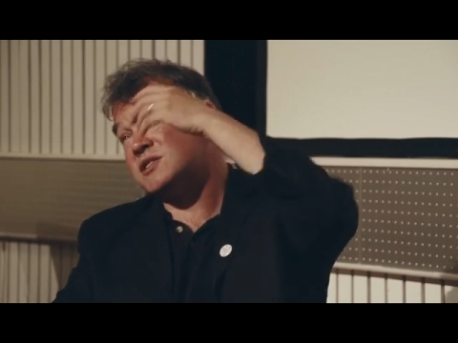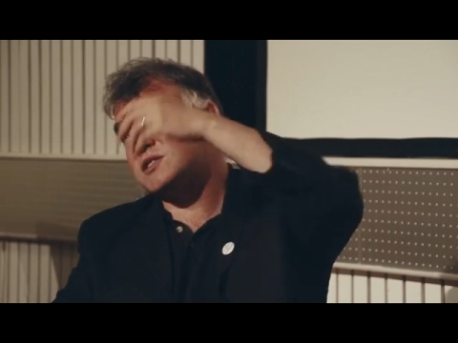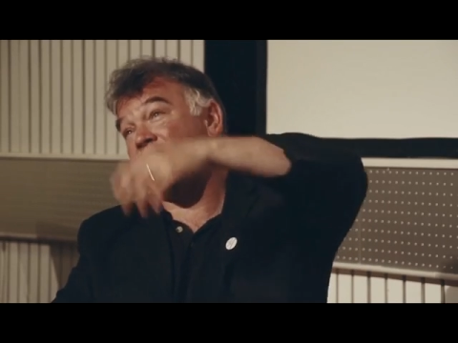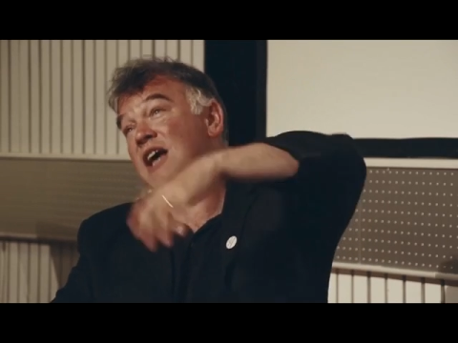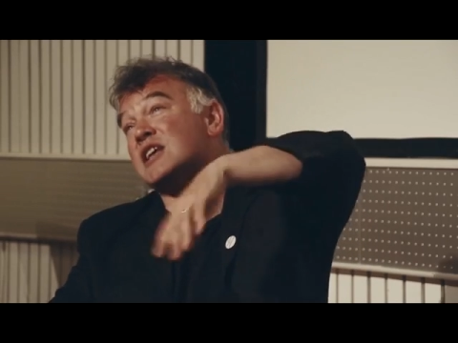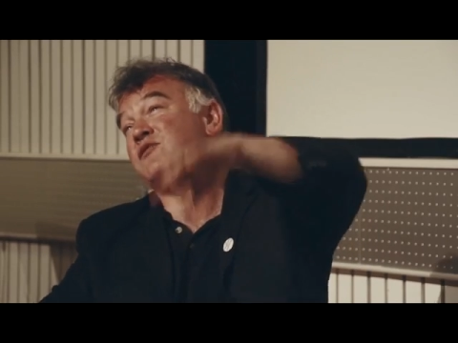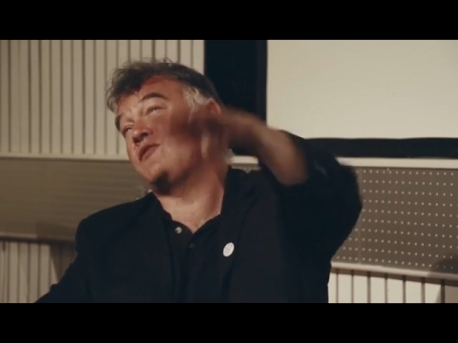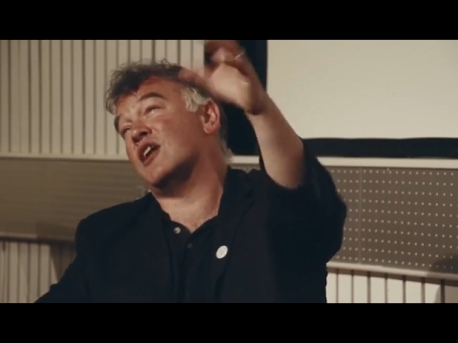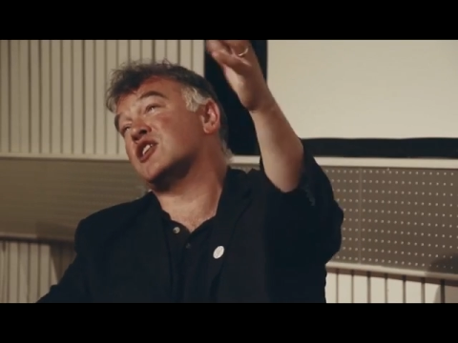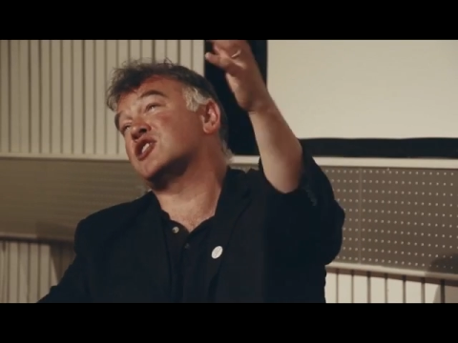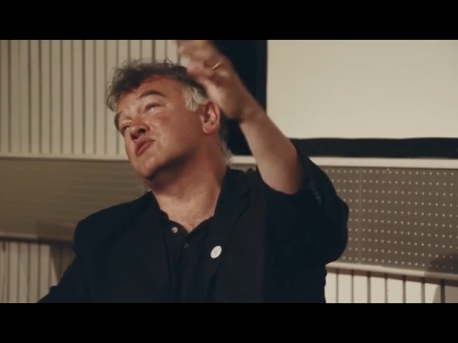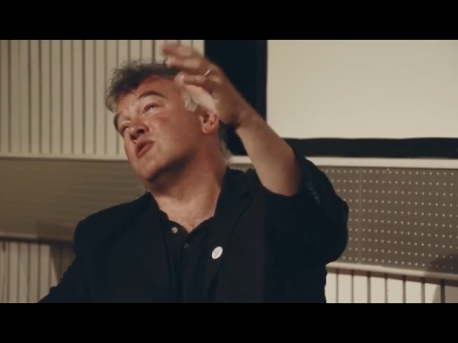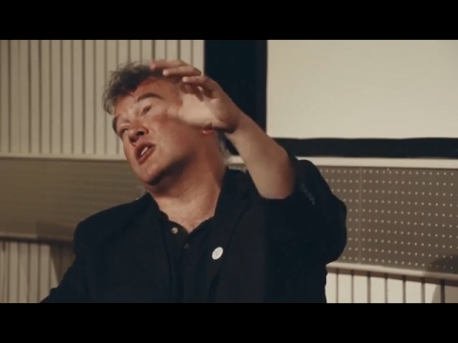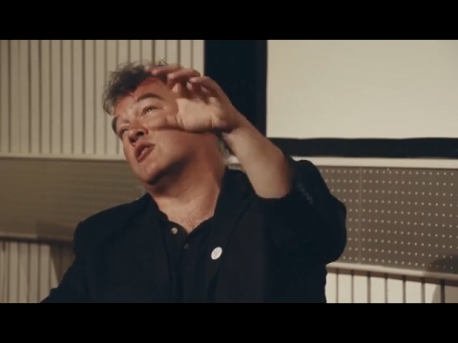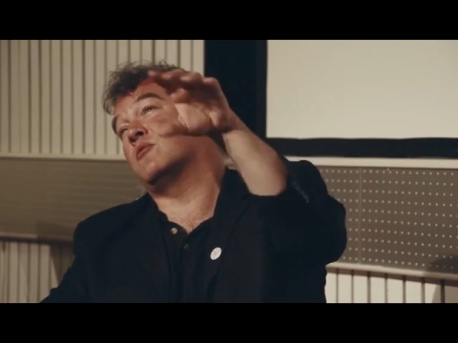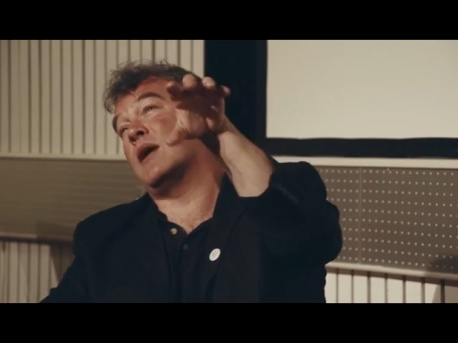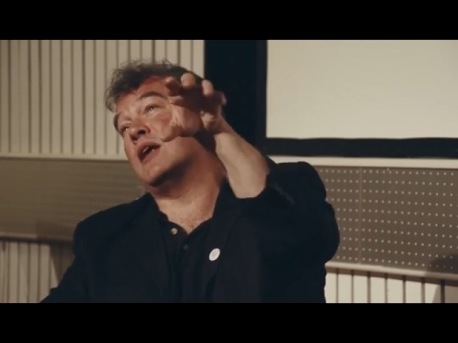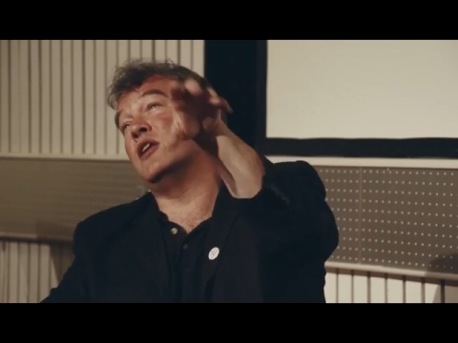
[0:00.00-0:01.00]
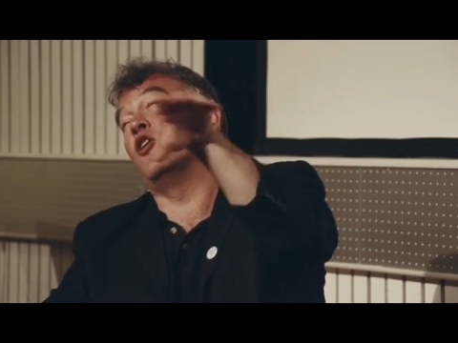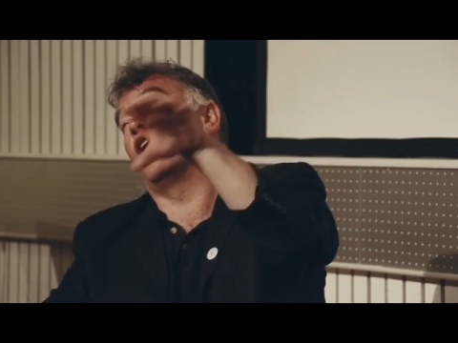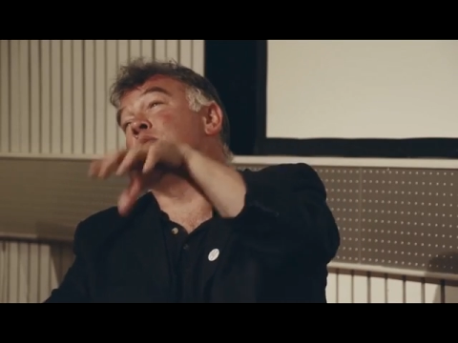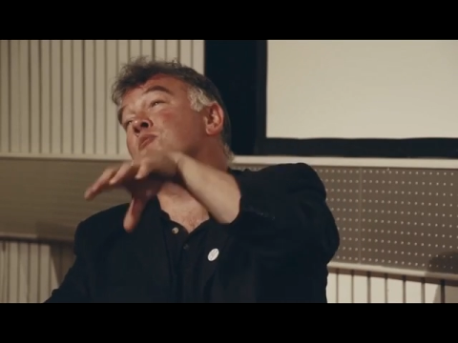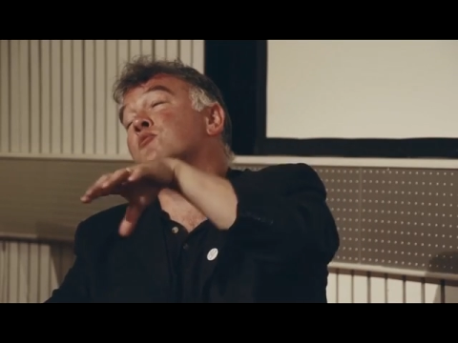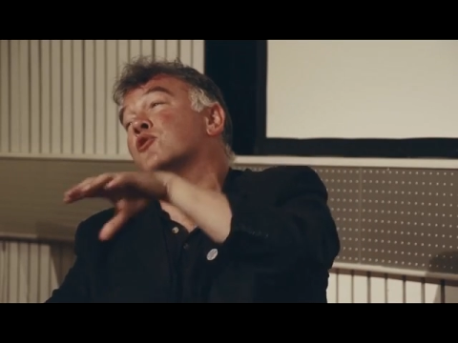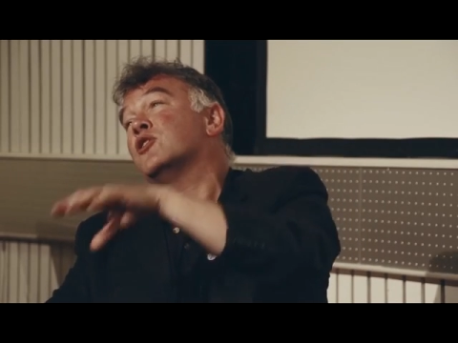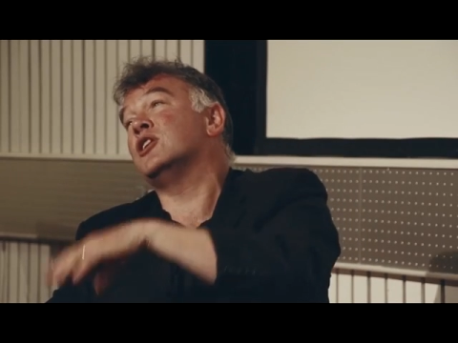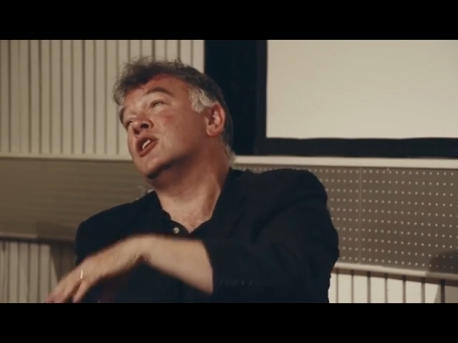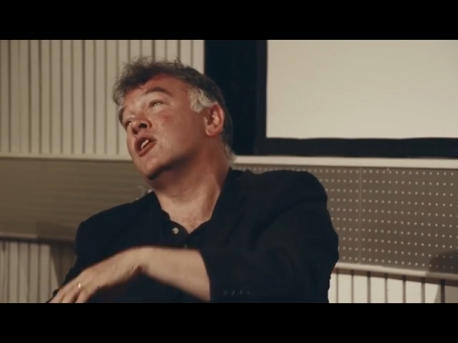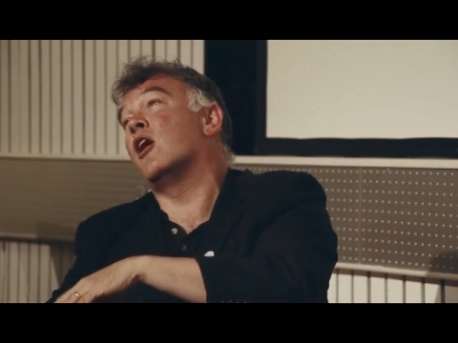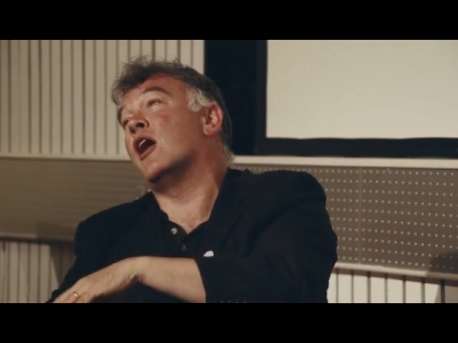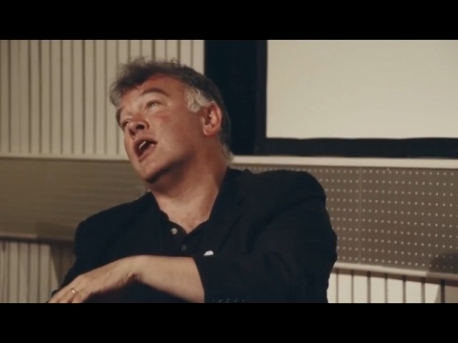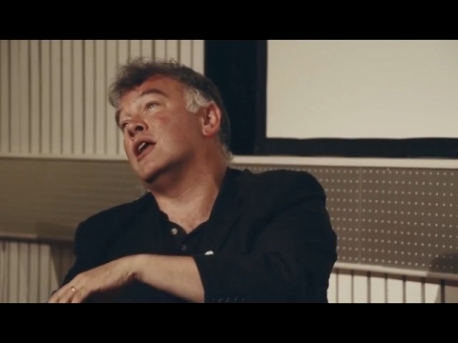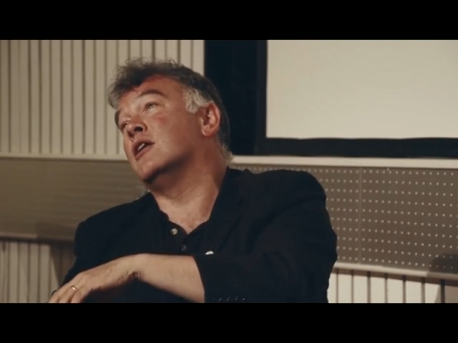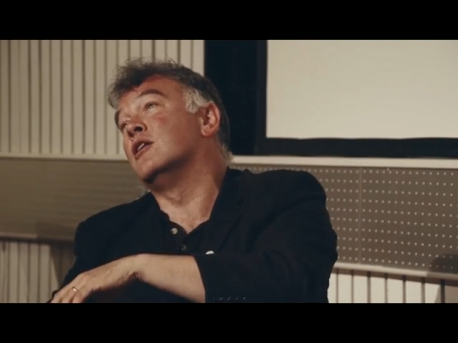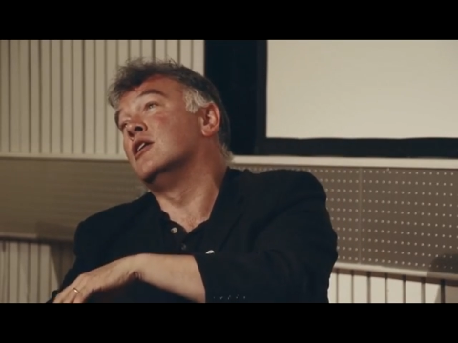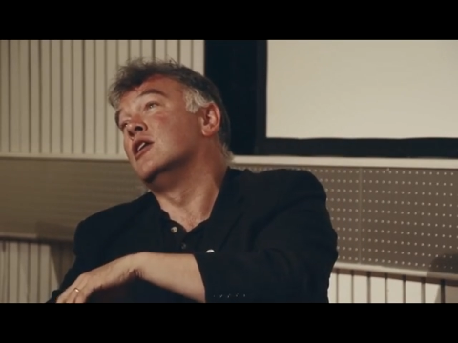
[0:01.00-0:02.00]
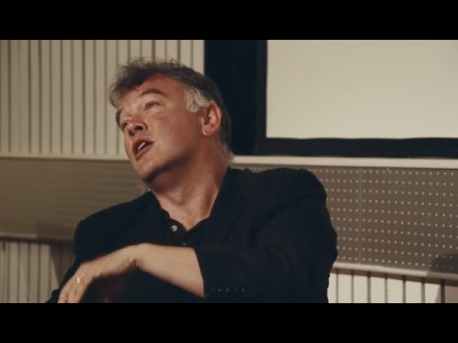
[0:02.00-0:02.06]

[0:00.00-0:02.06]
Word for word: satisfaction rate of about 9.9,